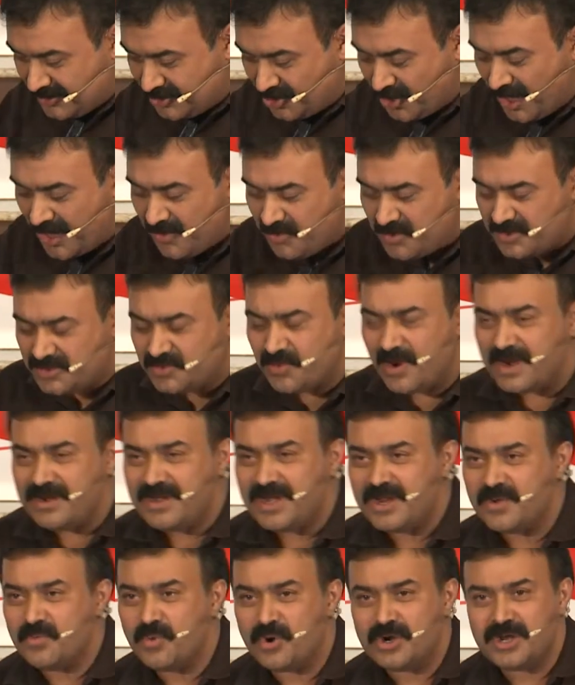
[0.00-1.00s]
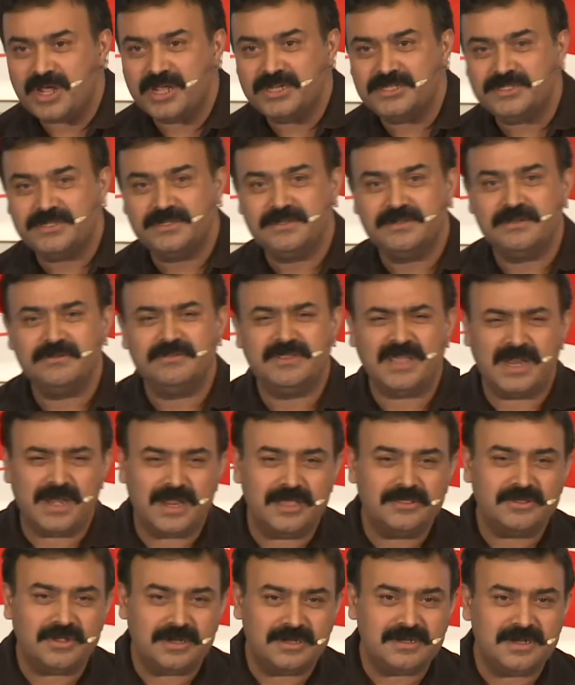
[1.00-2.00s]
So I was wondering what I should do. Then
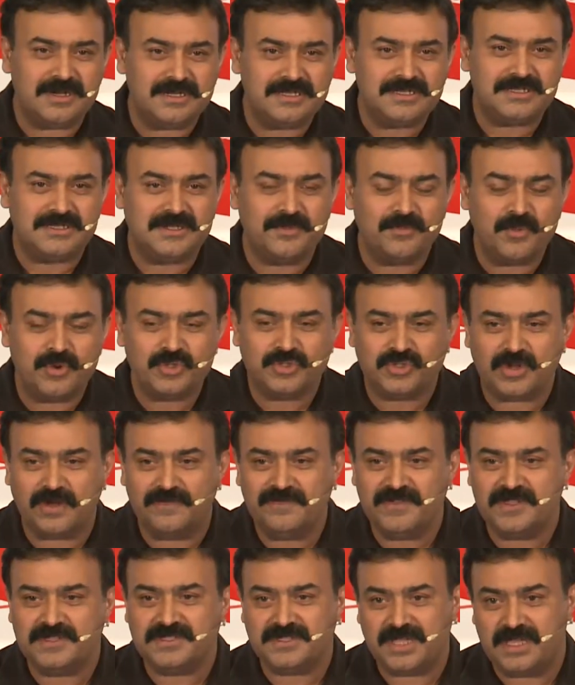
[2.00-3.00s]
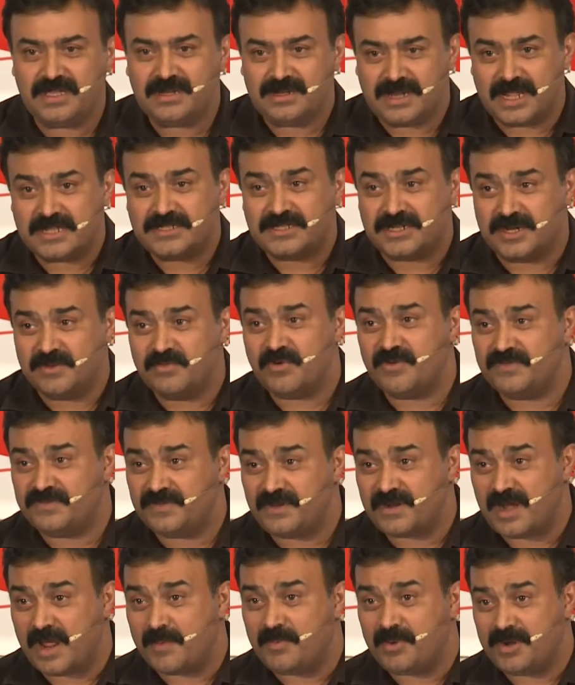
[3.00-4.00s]
I thought it's the most obvious thing. Let's remove
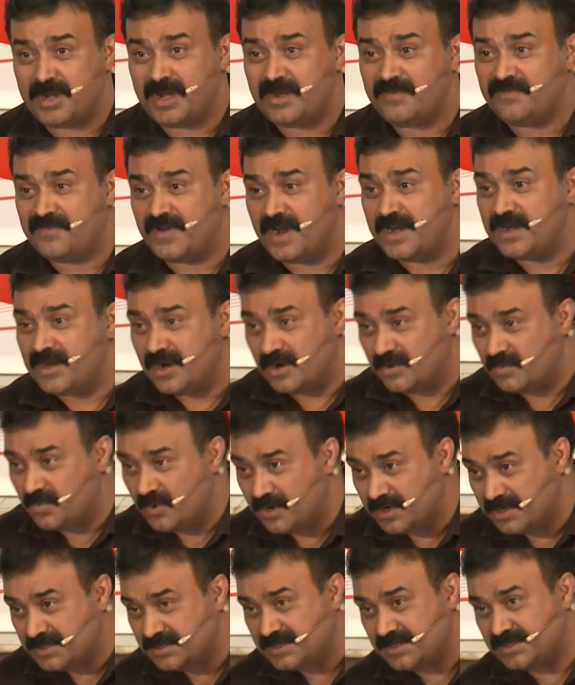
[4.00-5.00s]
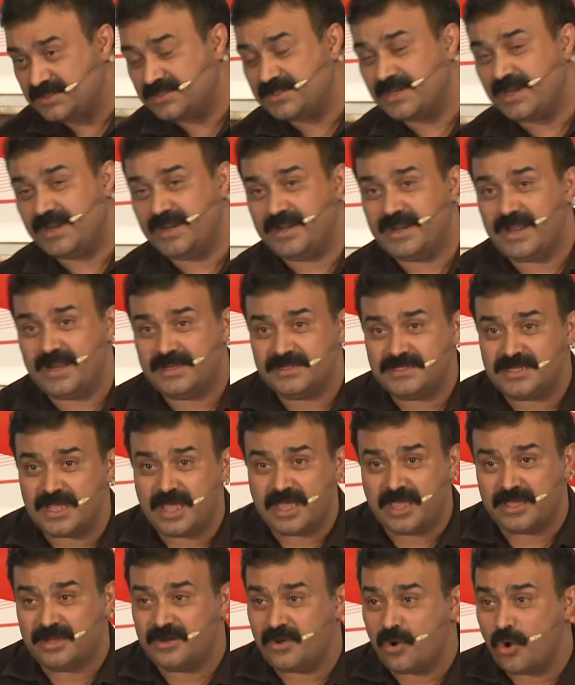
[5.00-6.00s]
the wrapper and find out what is inside. And so
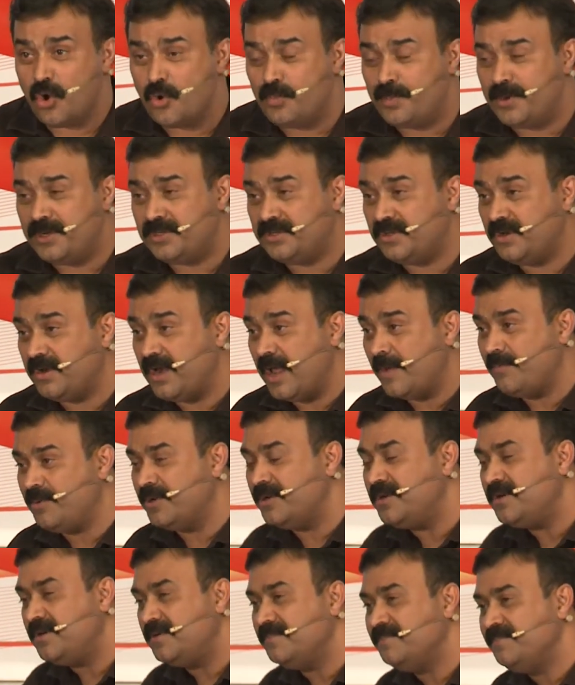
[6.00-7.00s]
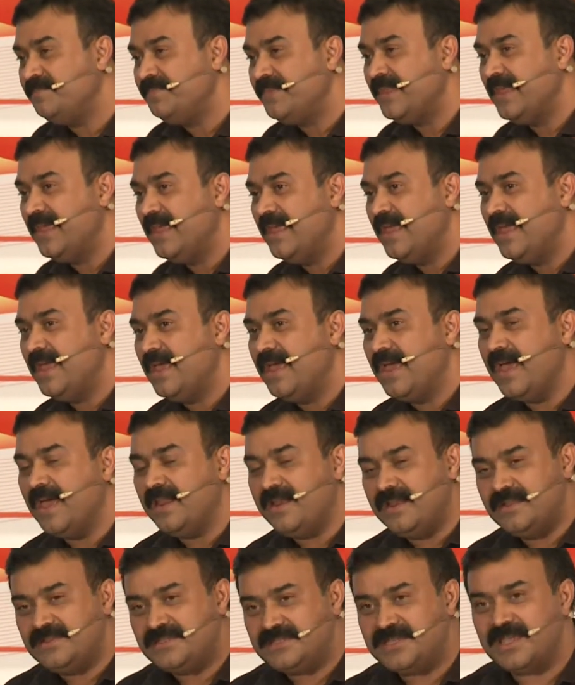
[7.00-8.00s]
I opened the wrapper.
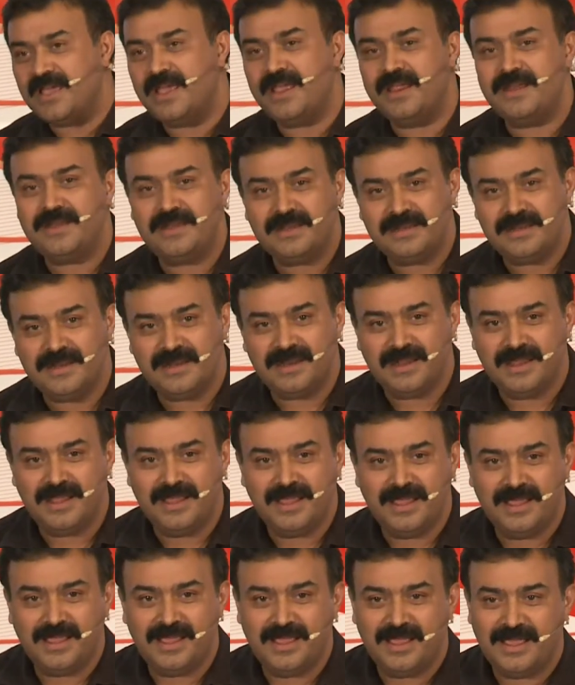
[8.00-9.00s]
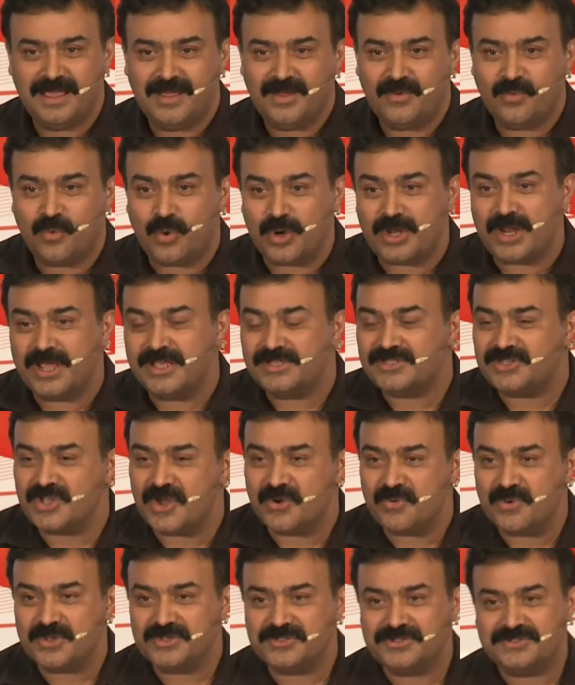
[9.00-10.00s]
And inside, what I
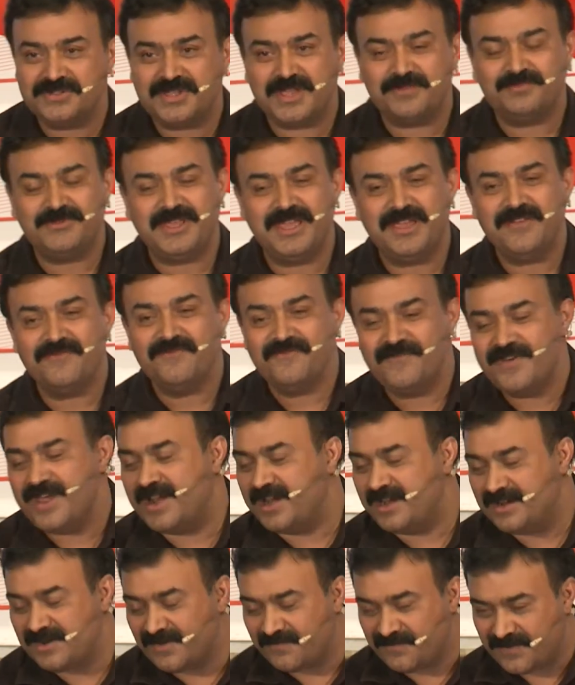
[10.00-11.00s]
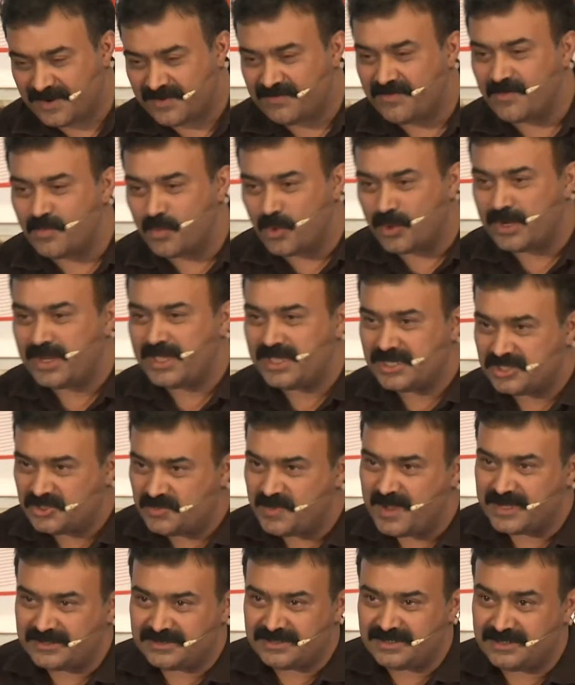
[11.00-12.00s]
saw was something very different from what I
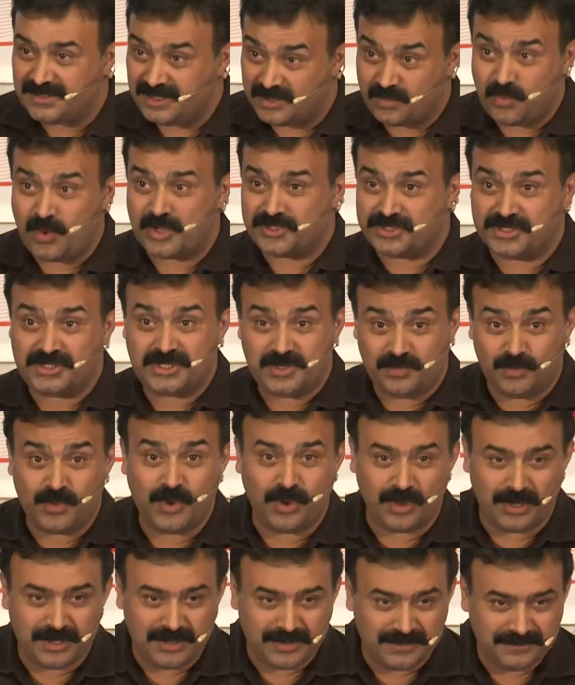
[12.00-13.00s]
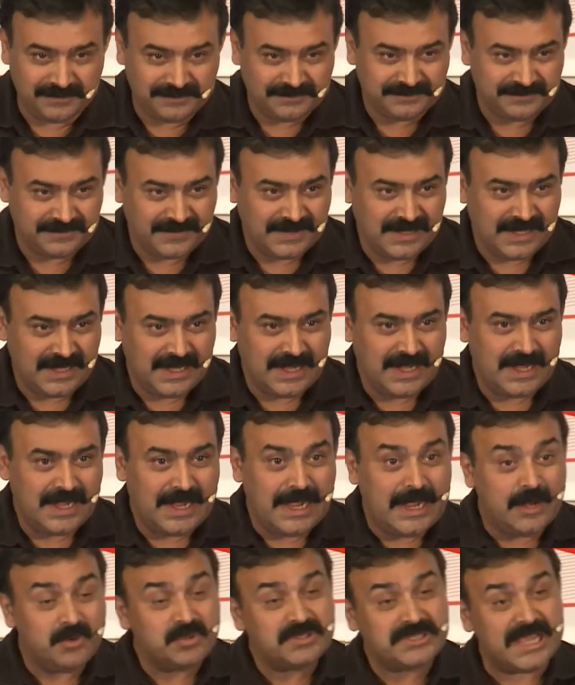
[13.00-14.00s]
expected. It wasn't a book.
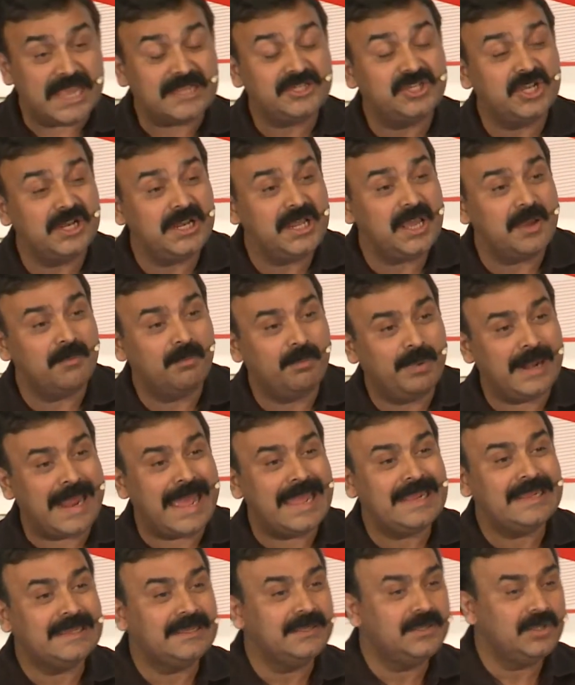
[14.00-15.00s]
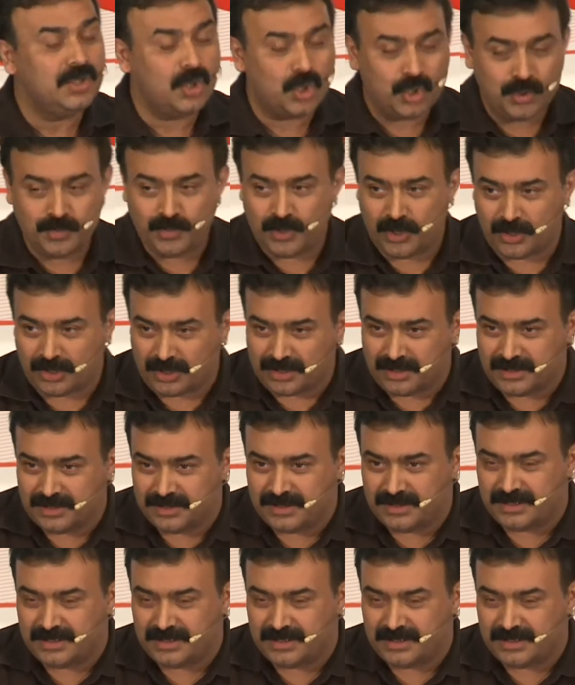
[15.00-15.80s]
It was actually a blank notebook.